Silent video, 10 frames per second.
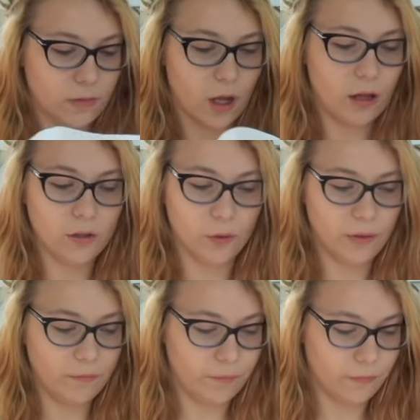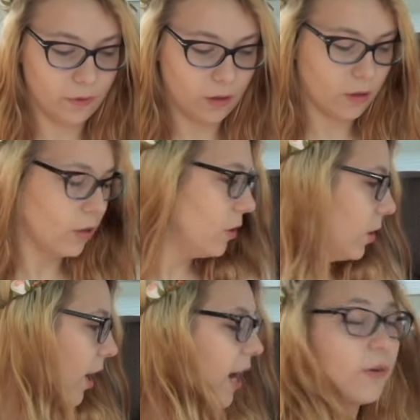I'll do it.
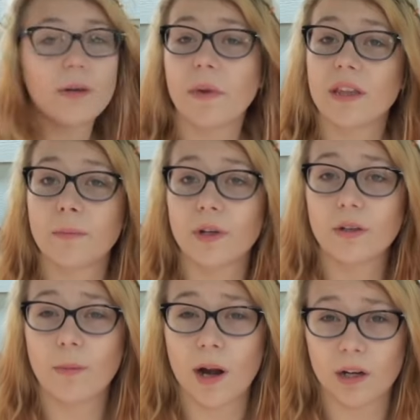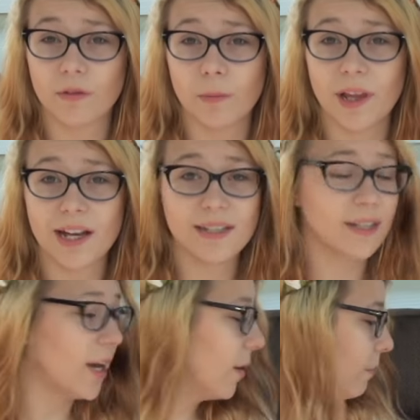I already made the bookmark from last
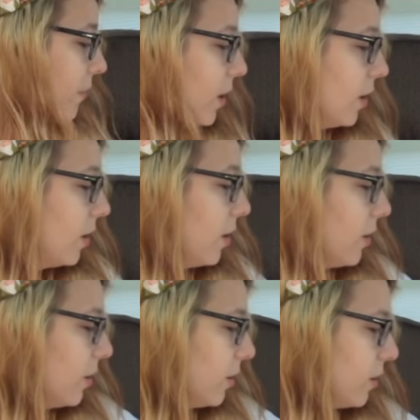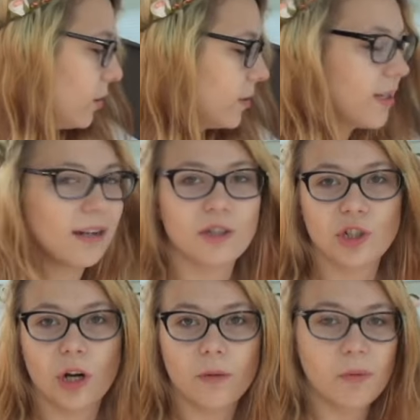time kind of
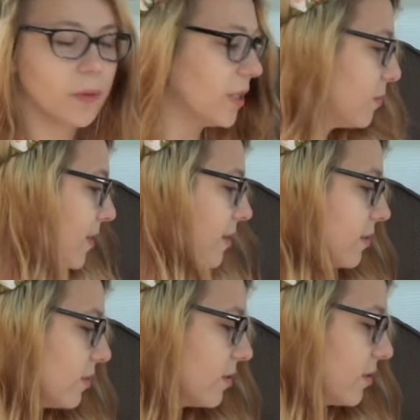sharp because my scissors